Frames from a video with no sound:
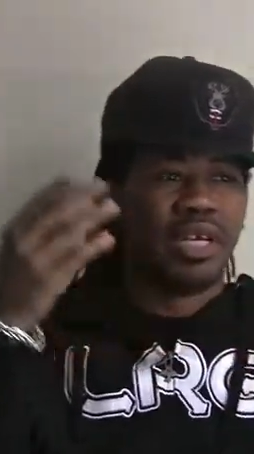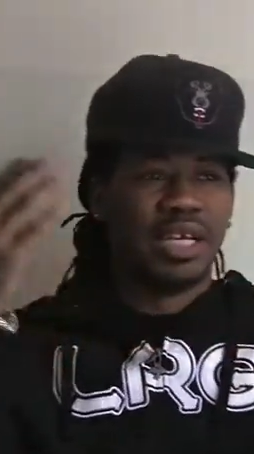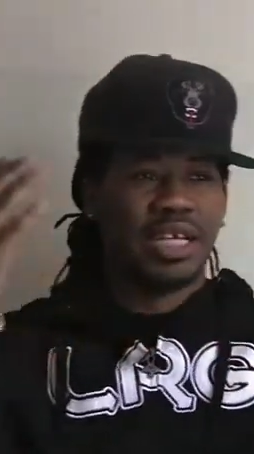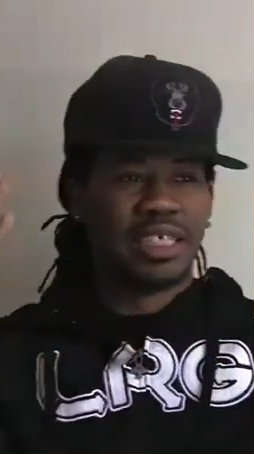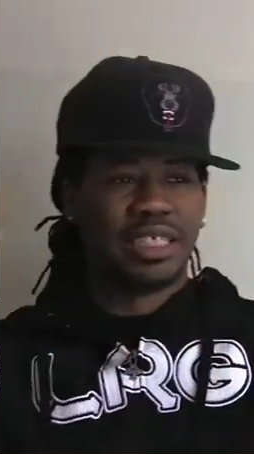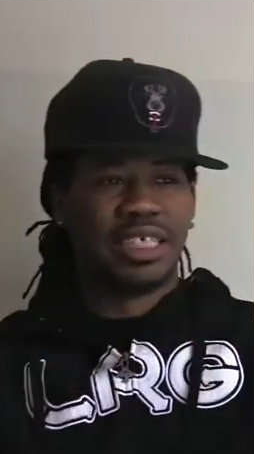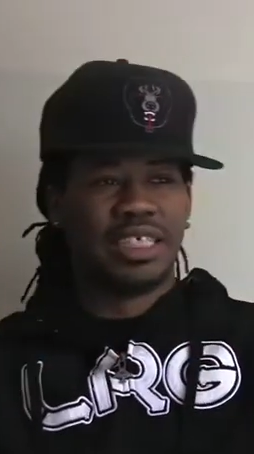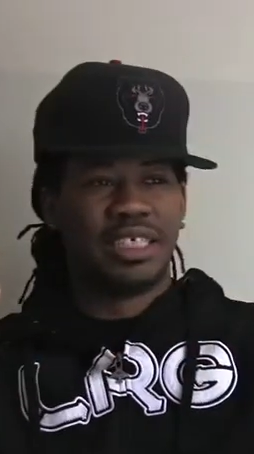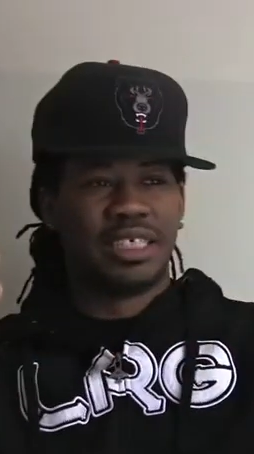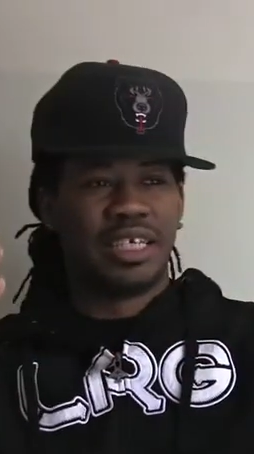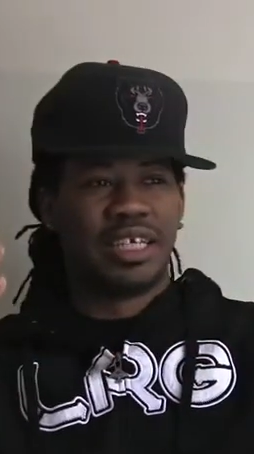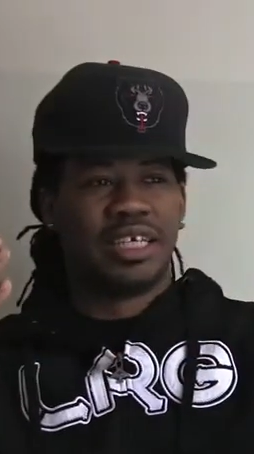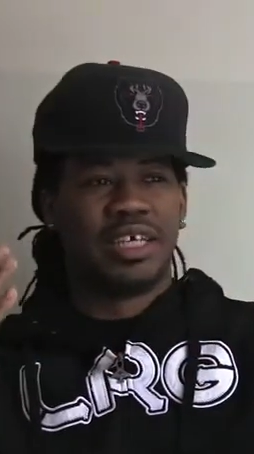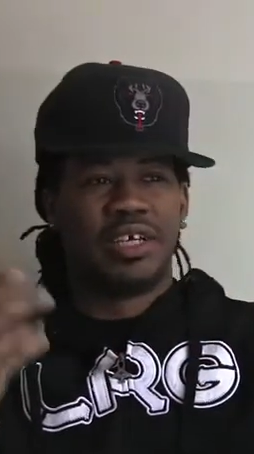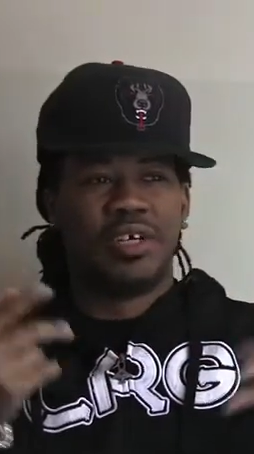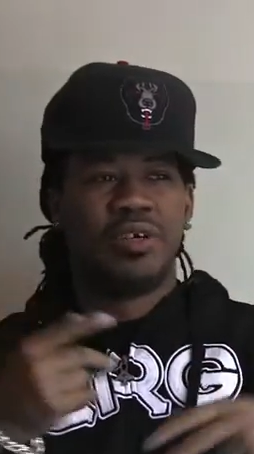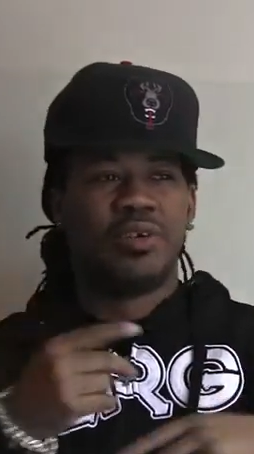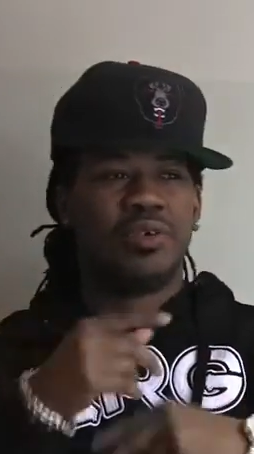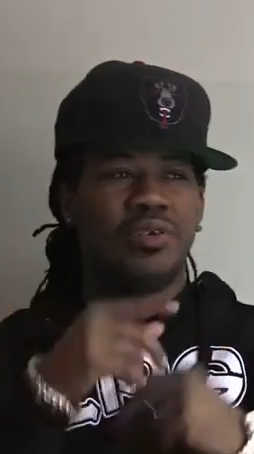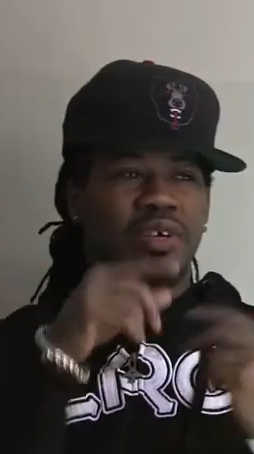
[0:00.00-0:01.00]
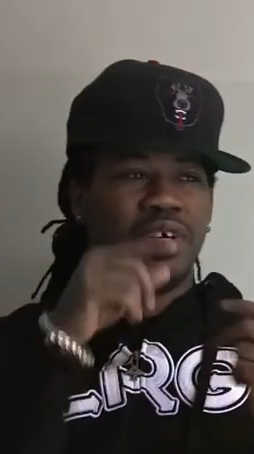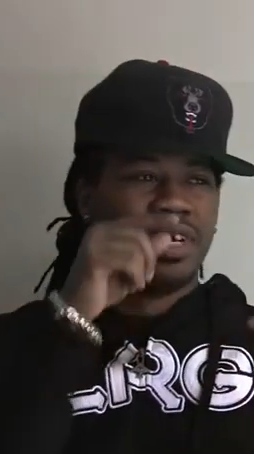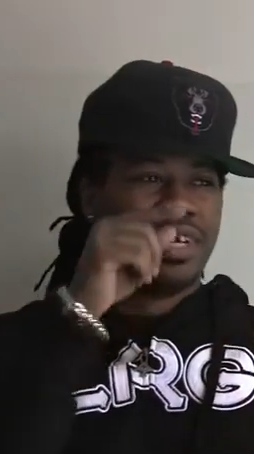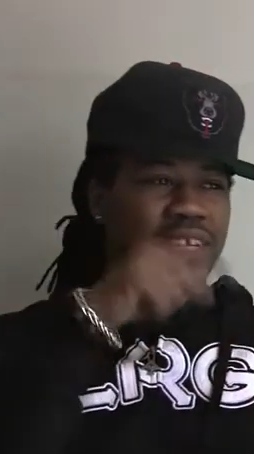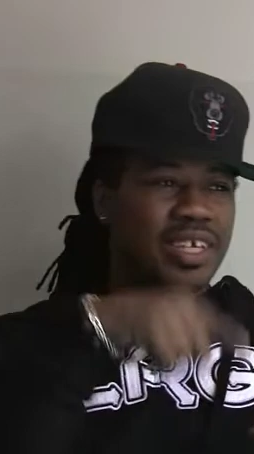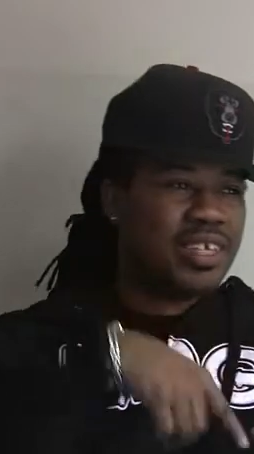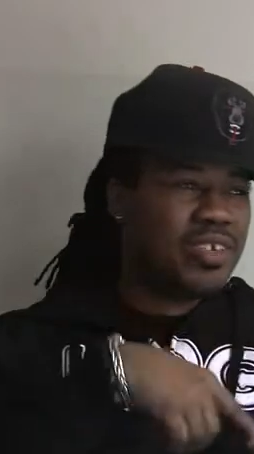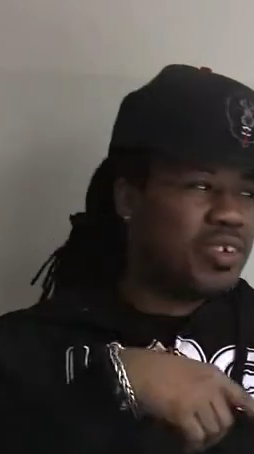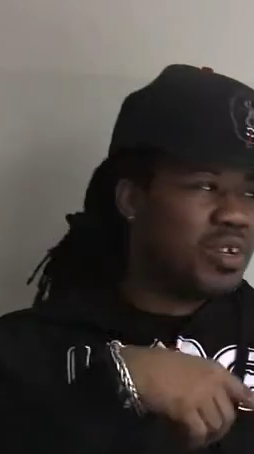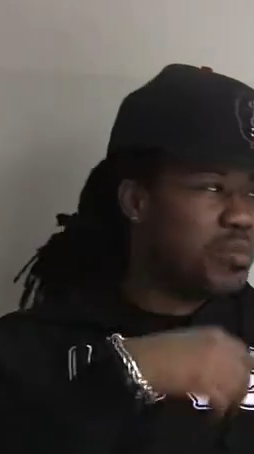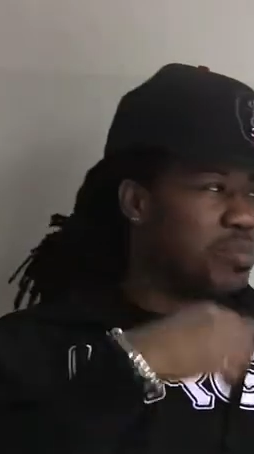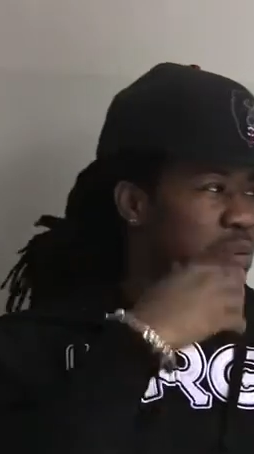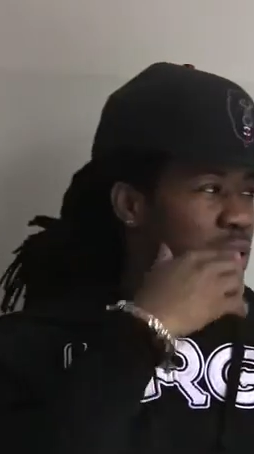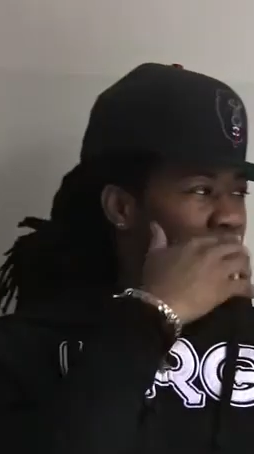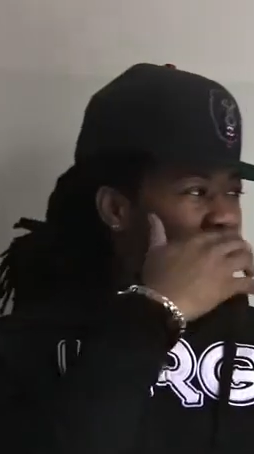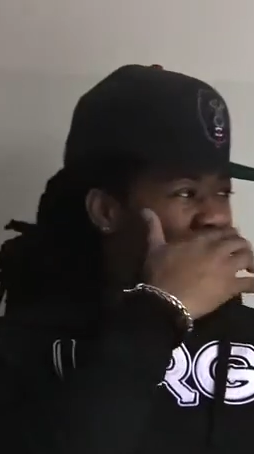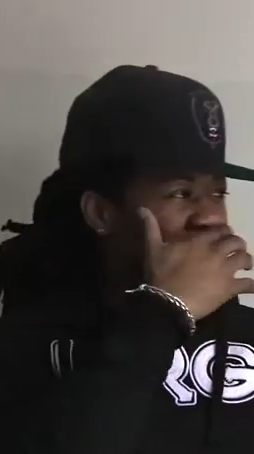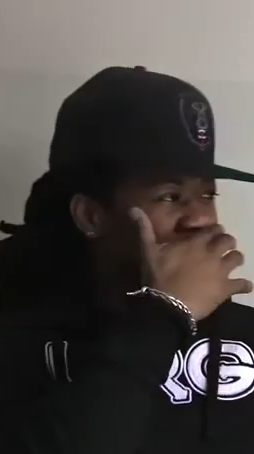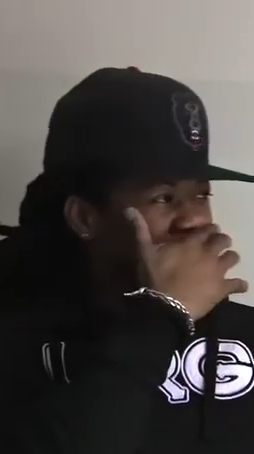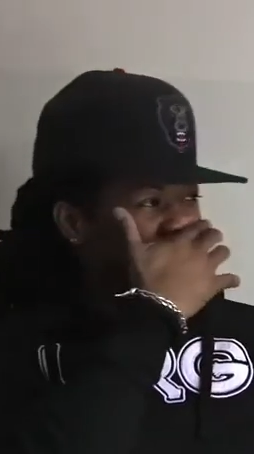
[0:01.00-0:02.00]
sits in the queue, You can
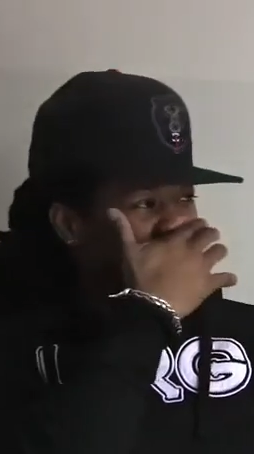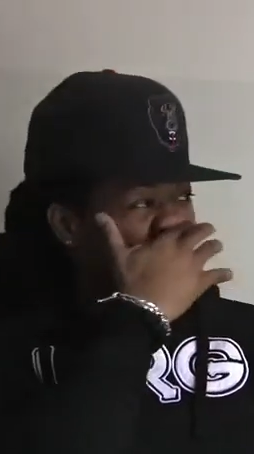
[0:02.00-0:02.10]
play it